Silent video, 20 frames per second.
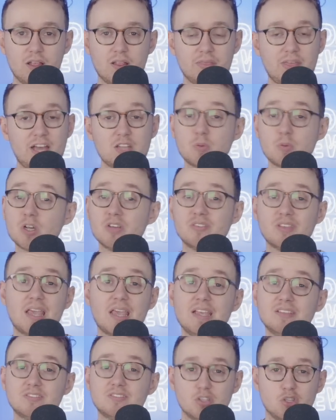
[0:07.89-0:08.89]
That's because
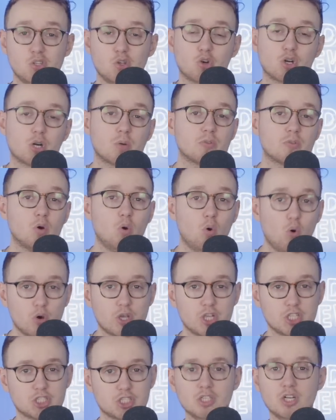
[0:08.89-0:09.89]
Eastern Europe's
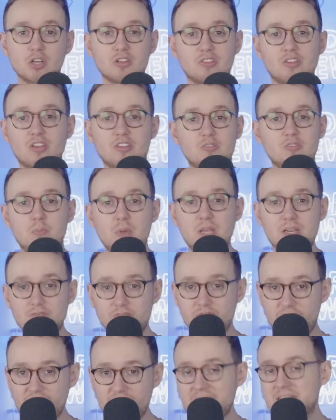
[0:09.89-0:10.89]
hawkishness has
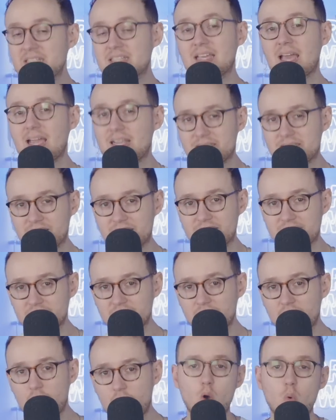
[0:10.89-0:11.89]
been vindicated,
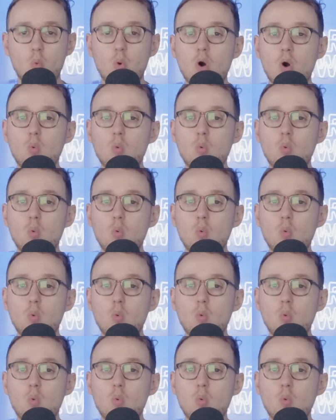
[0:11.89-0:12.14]
while